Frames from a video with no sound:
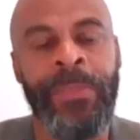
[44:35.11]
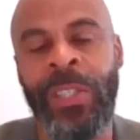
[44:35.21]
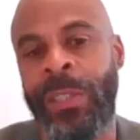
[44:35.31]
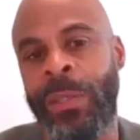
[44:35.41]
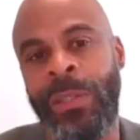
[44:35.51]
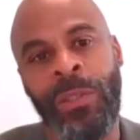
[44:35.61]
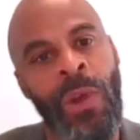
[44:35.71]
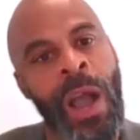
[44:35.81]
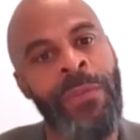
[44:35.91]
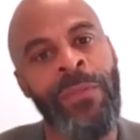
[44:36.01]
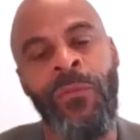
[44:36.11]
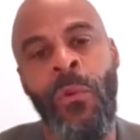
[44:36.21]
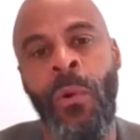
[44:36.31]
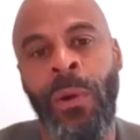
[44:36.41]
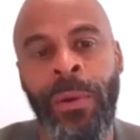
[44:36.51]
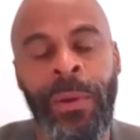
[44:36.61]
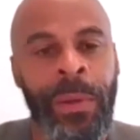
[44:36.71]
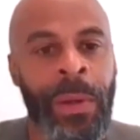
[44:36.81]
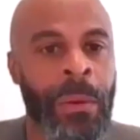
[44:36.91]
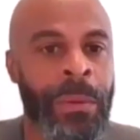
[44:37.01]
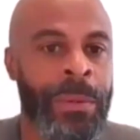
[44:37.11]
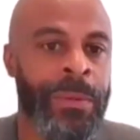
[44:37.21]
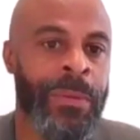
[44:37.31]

just just striving for you know